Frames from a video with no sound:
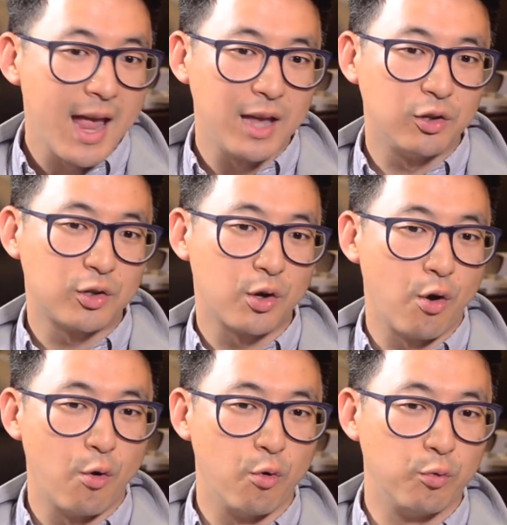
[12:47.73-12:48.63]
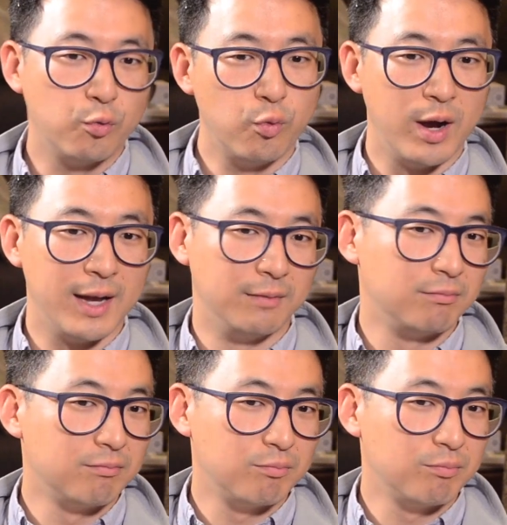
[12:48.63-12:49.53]
And so what
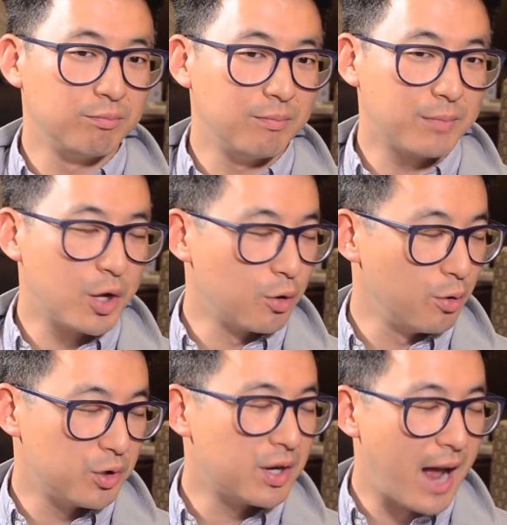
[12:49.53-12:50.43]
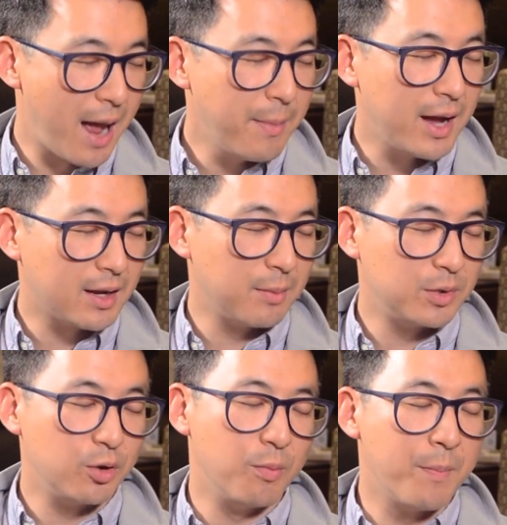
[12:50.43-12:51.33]
conclusion I might come
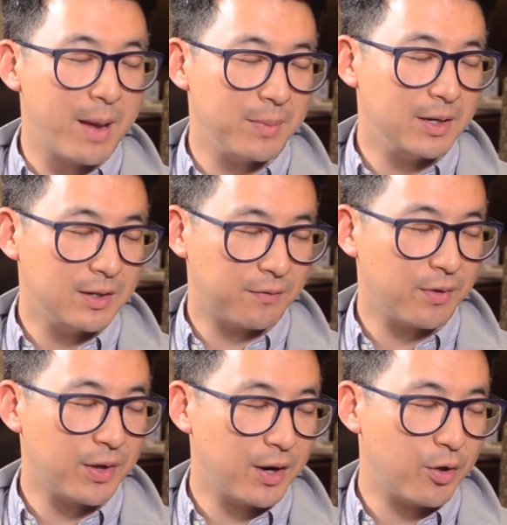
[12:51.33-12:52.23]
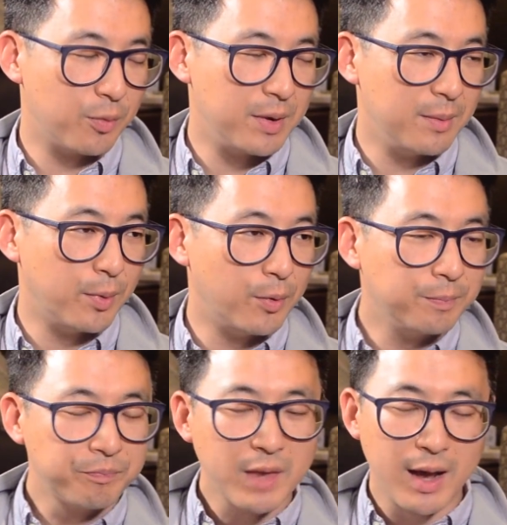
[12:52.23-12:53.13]
to might be different than other people.
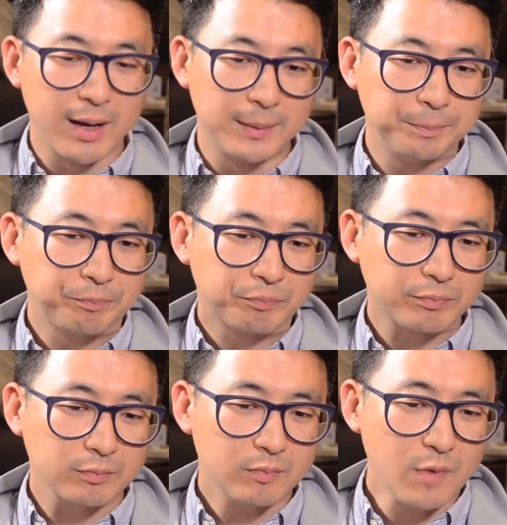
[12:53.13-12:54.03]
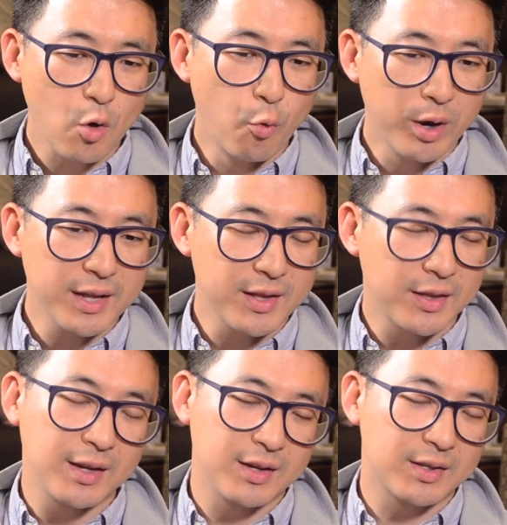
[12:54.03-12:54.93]
One of the
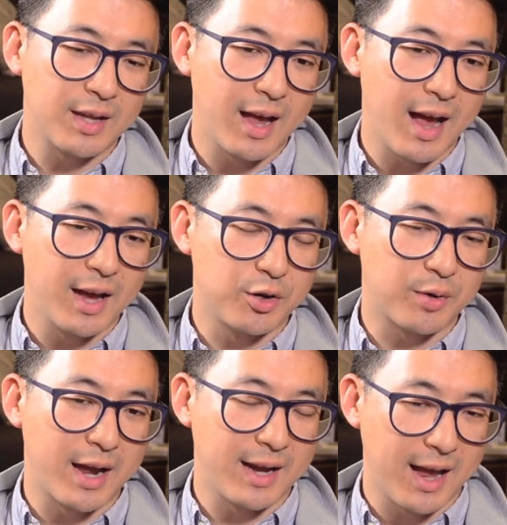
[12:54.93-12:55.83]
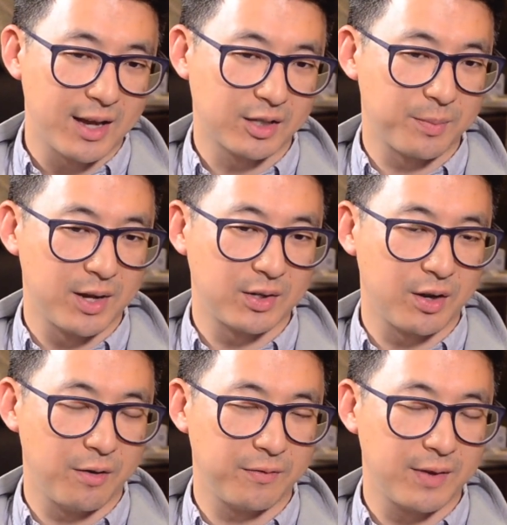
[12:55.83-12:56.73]
things that I try to ask
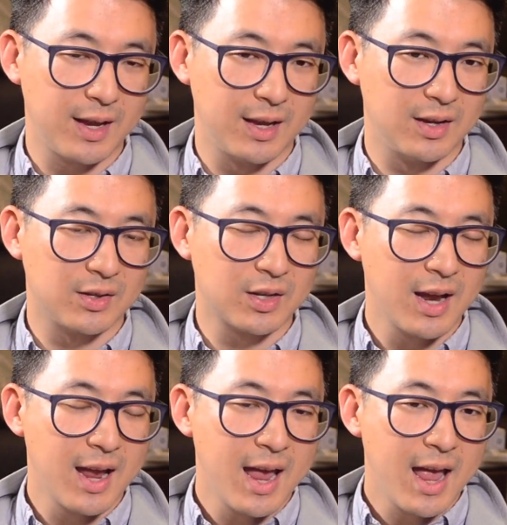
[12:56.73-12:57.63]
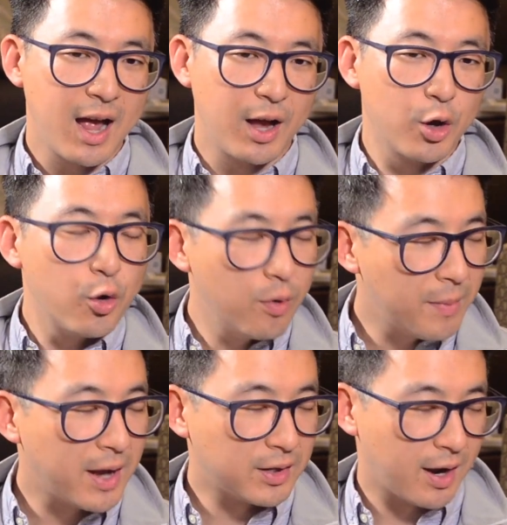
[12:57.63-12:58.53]
myself is, who am
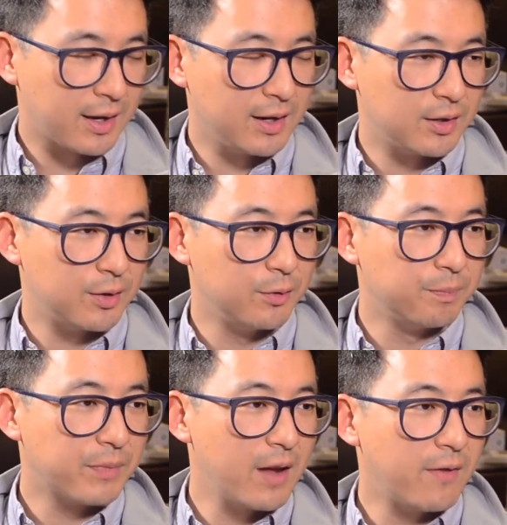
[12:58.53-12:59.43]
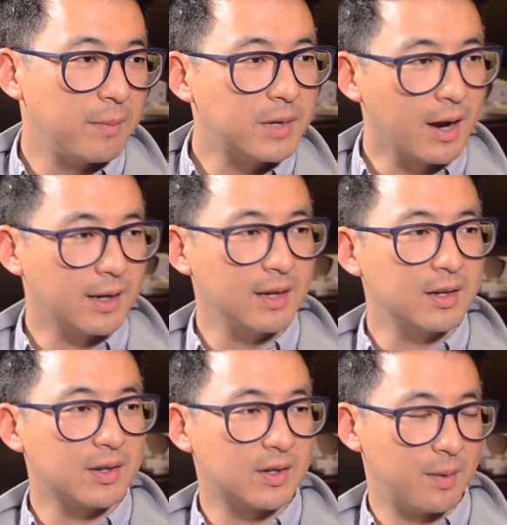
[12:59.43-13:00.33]
I talking to? If I'm talking
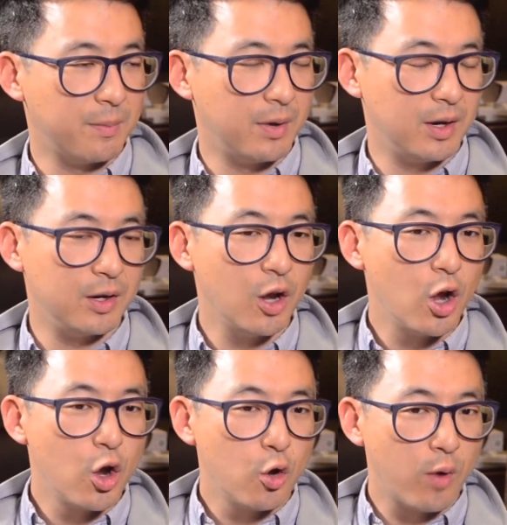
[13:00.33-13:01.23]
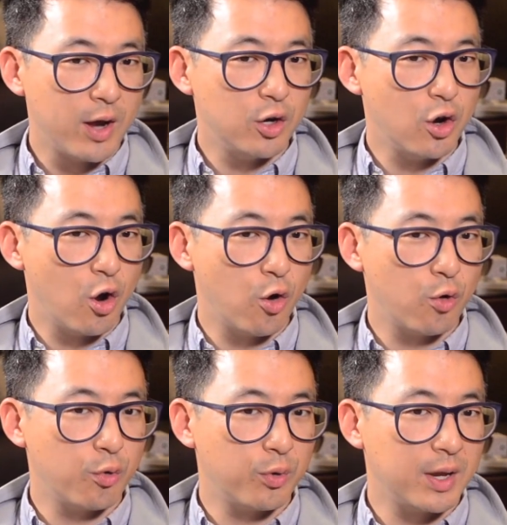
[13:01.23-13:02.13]
to somebody who I
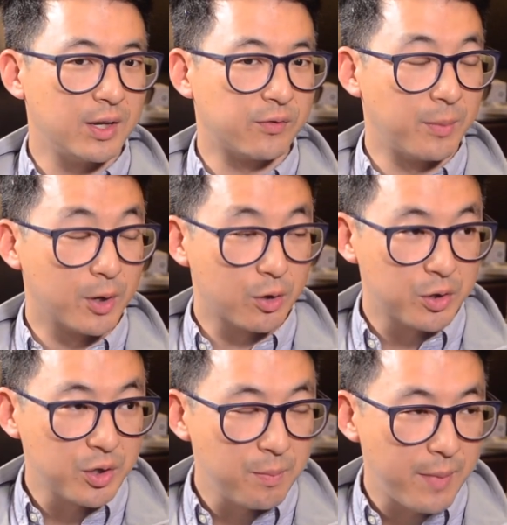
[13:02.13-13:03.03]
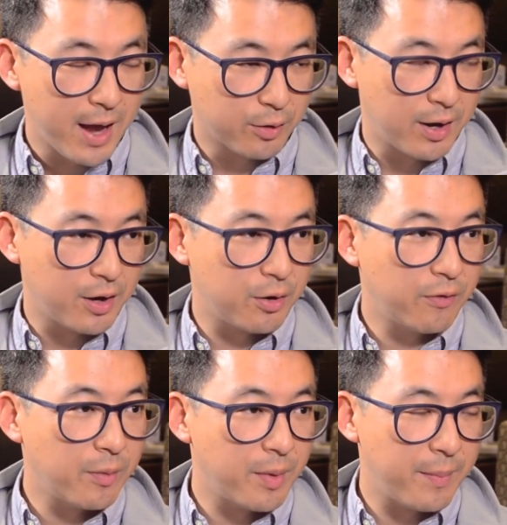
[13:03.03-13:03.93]
know is from a Christian background or
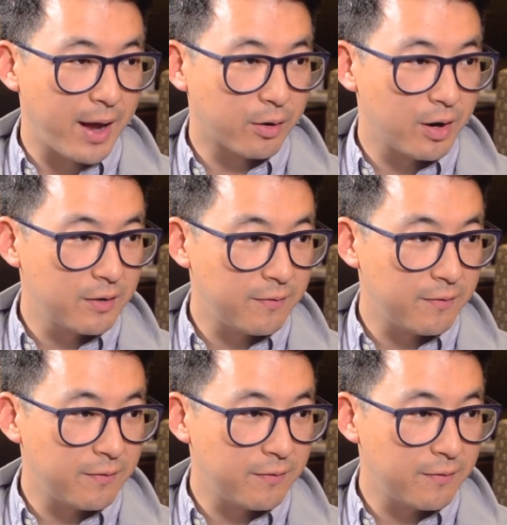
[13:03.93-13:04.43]
from a background of